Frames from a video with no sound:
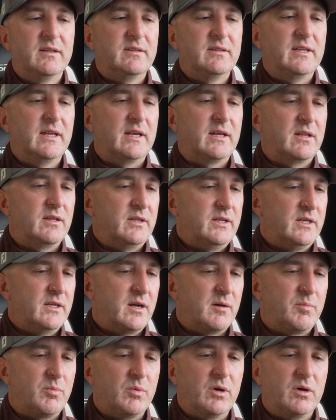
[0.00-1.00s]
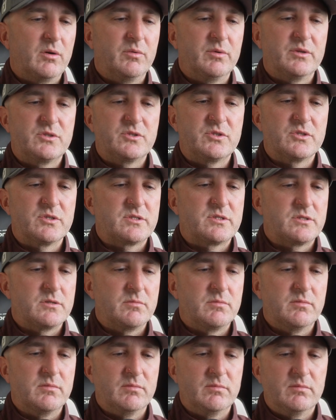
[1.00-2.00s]
They clean up well with just
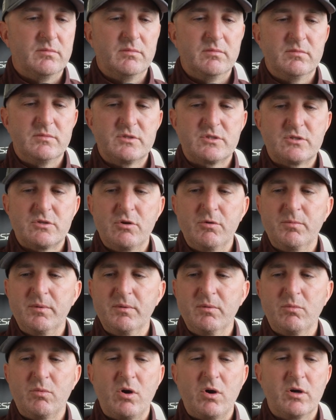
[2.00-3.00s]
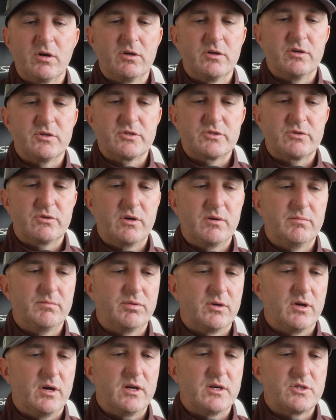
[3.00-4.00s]
some soap and water and a scrub
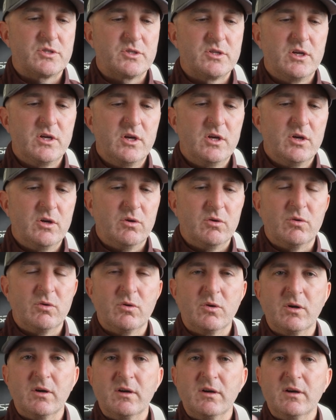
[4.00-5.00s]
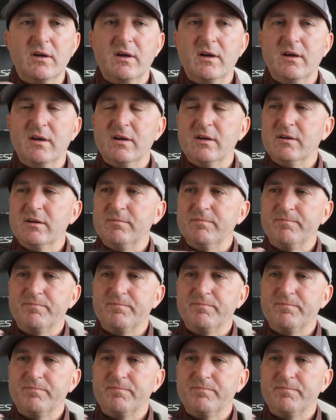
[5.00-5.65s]
brush. Or I